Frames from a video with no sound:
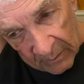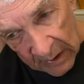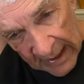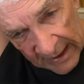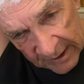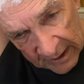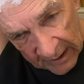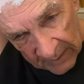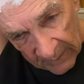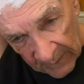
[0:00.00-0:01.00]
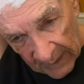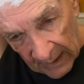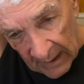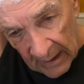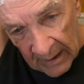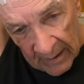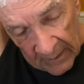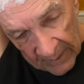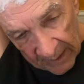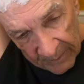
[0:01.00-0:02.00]
plastic
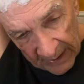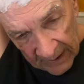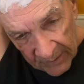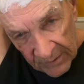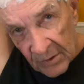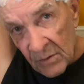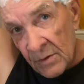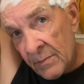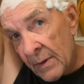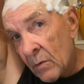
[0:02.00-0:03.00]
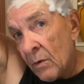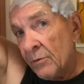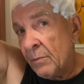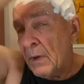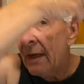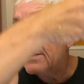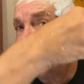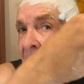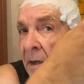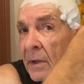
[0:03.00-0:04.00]
that painters use, big rolls of
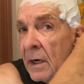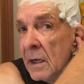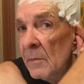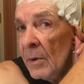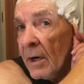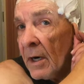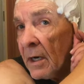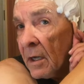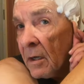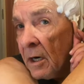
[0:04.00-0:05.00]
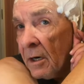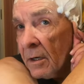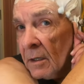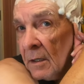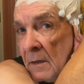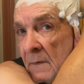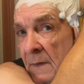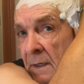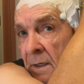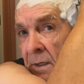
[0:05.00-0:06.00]
plastic, and I'm going to put it on a garden.
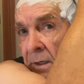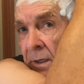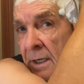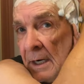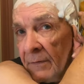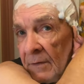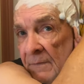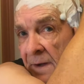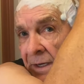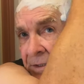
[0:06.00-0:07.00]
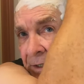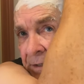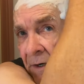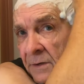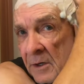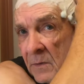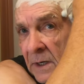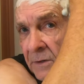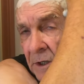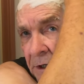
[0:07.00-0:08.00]
And I have to fasten it down to the
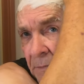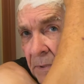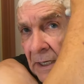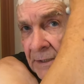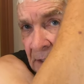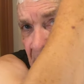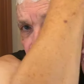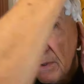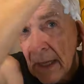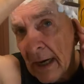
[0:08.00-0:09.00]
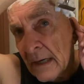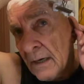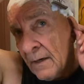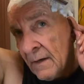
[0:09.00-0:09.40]
ground, clear plastic, not black,